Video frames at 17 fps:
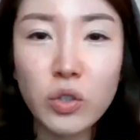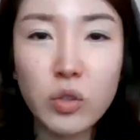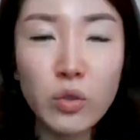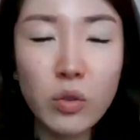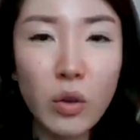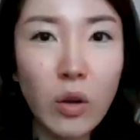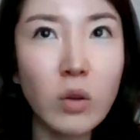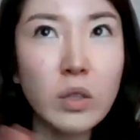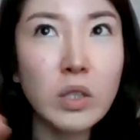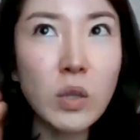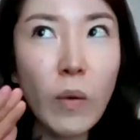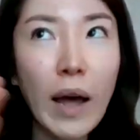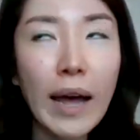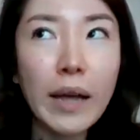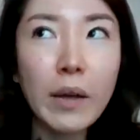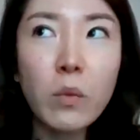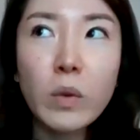to, oh, so
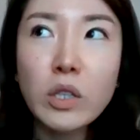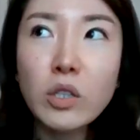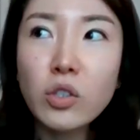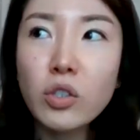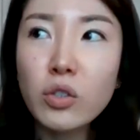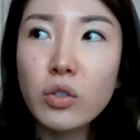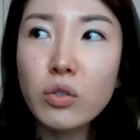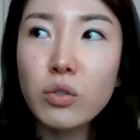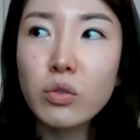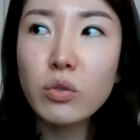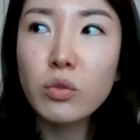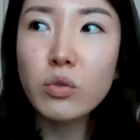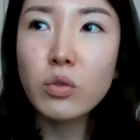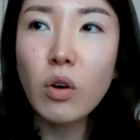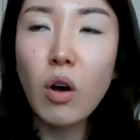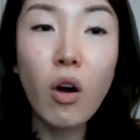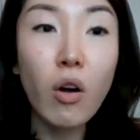I went
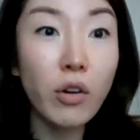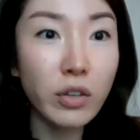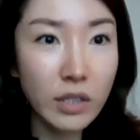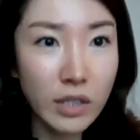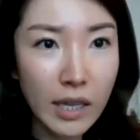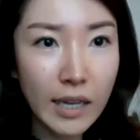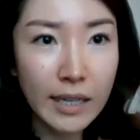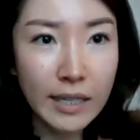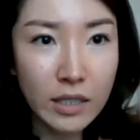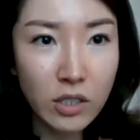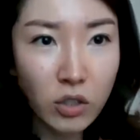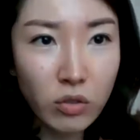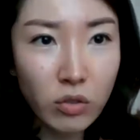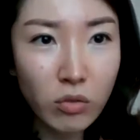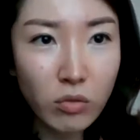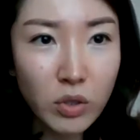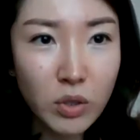to art high
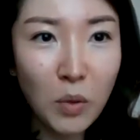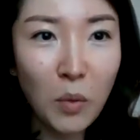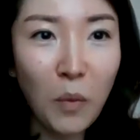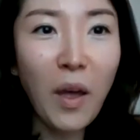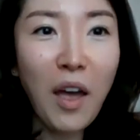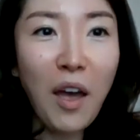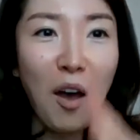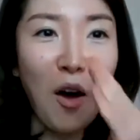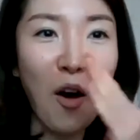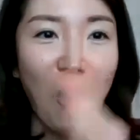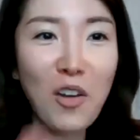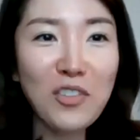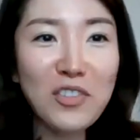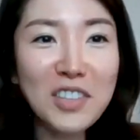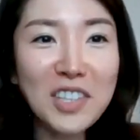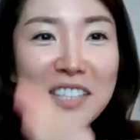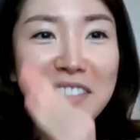school. So
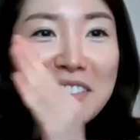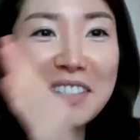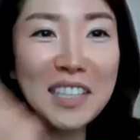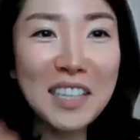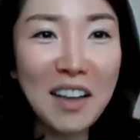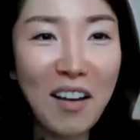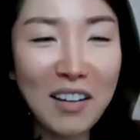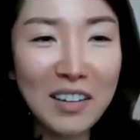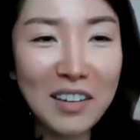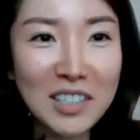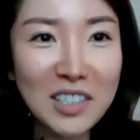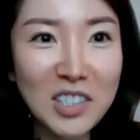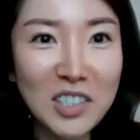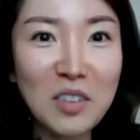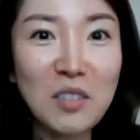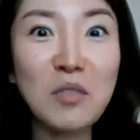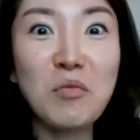until the
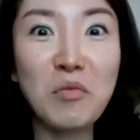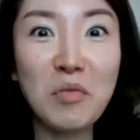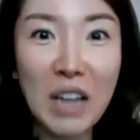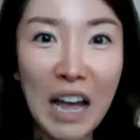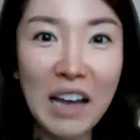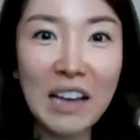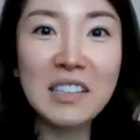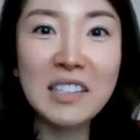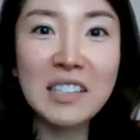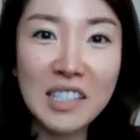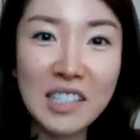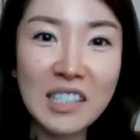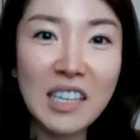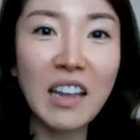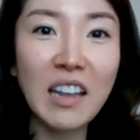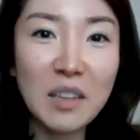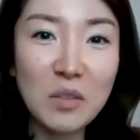audition, I
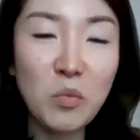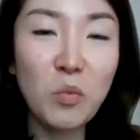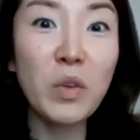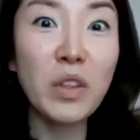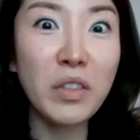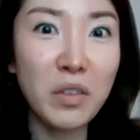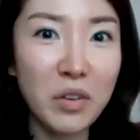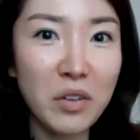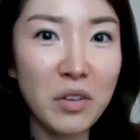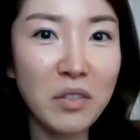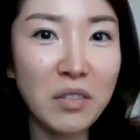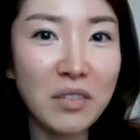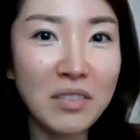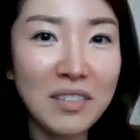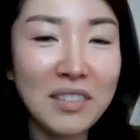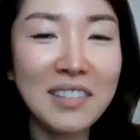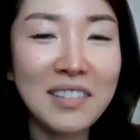stayed with her.
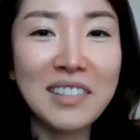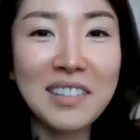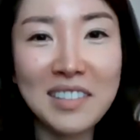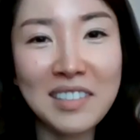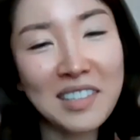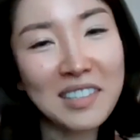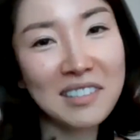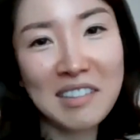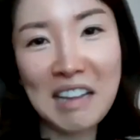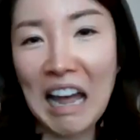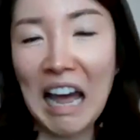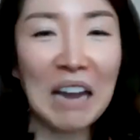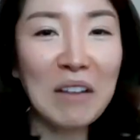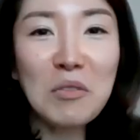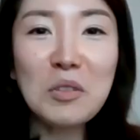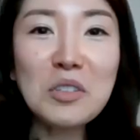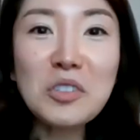This is, I
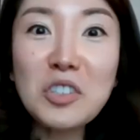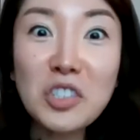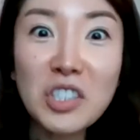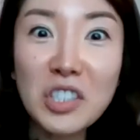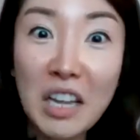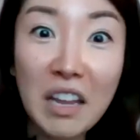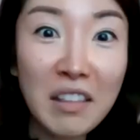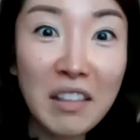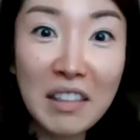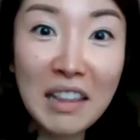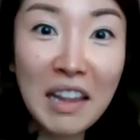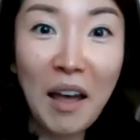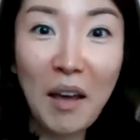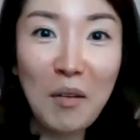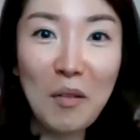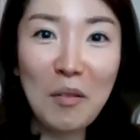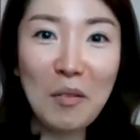don't understand
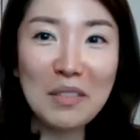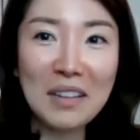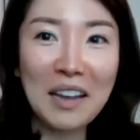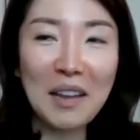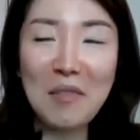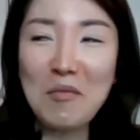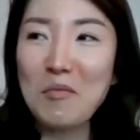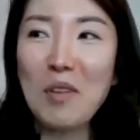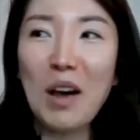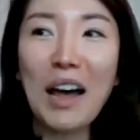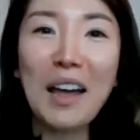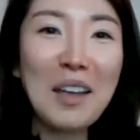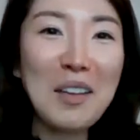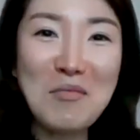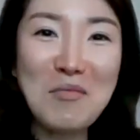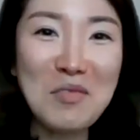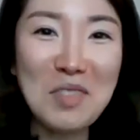now, like
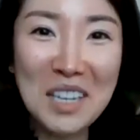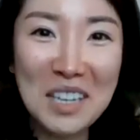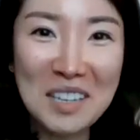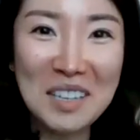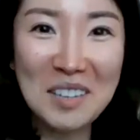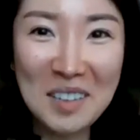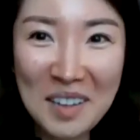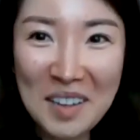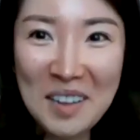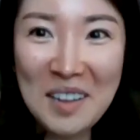why we